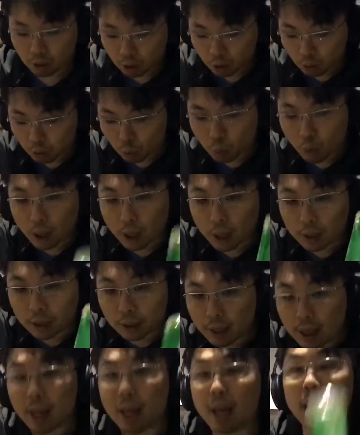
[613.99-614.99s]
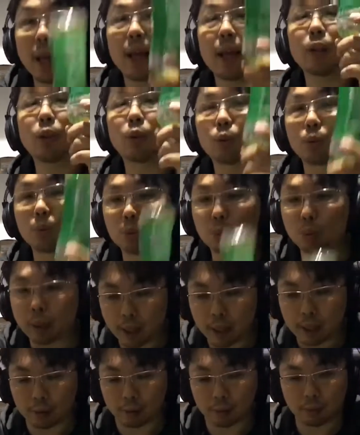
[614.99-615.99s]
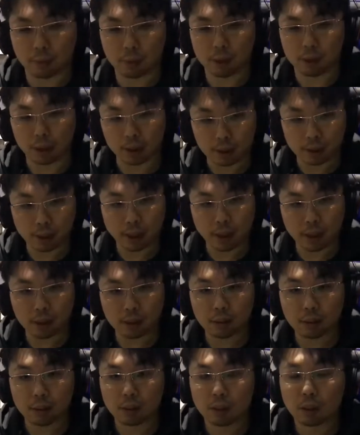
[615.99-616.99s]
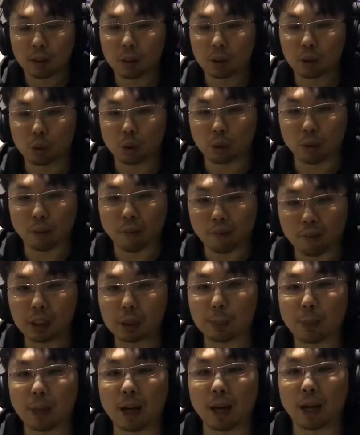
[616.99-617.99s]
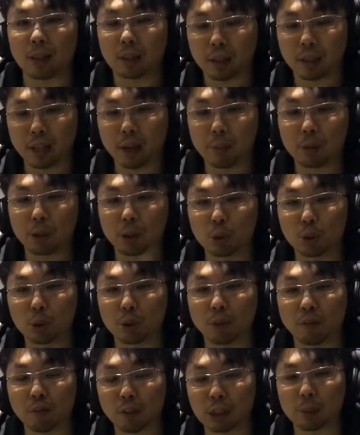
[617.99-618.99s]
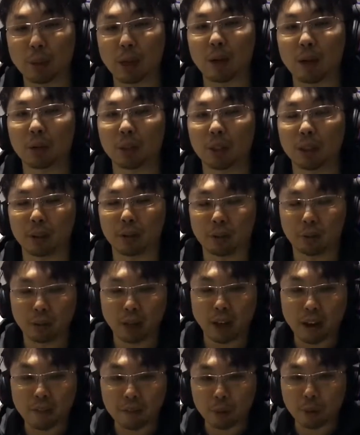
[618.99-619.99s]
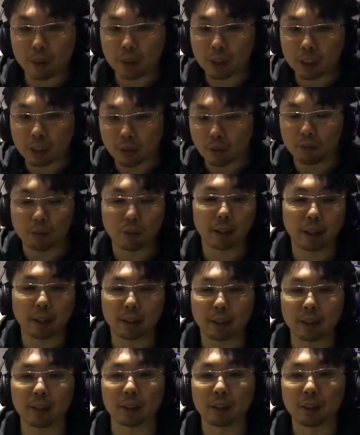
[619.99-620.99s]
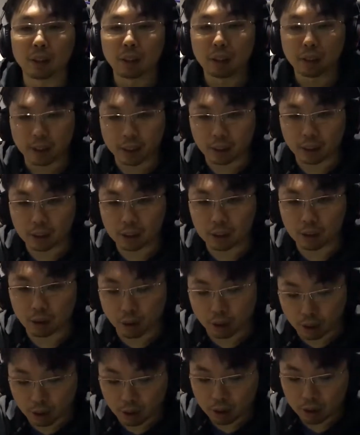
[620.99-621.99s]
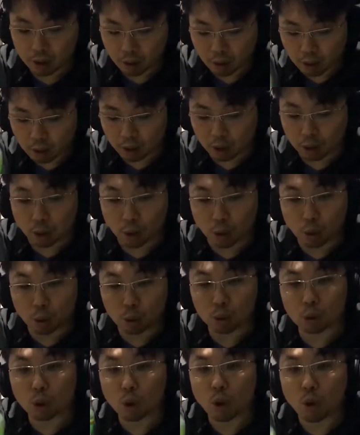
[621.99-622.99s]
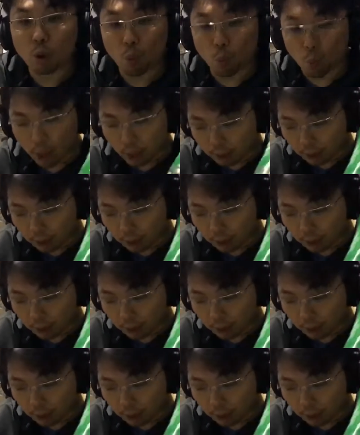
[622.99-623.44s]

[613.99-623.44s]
1 and 2 and. Understand? So the first bar, okay, I'm gonna do the first bar only. Everyone keep on forgetting. It goes 1